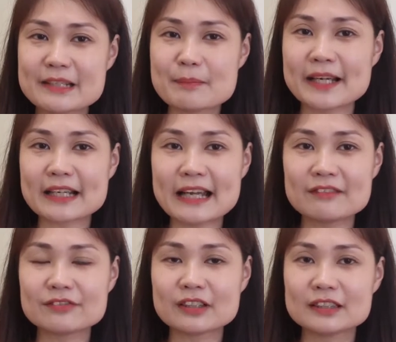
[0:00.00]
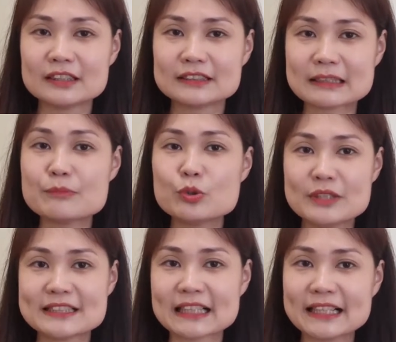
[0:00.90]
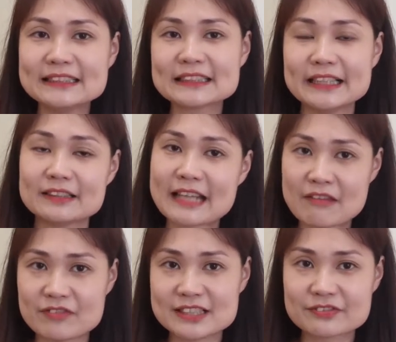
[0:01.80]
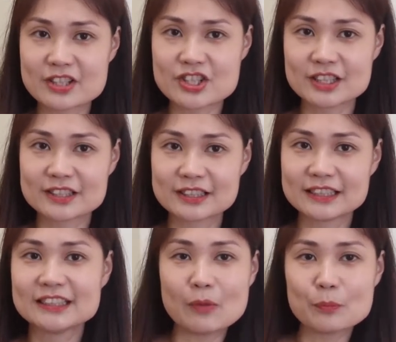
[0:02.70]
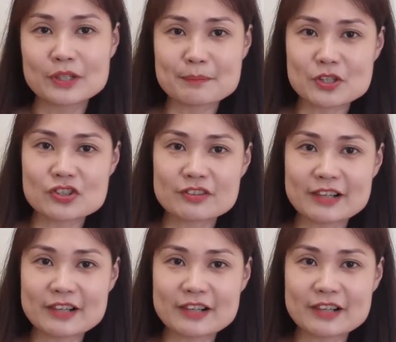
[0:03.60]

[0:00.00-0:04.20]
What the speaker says: might have some new designs in canvas version. I'll put a picture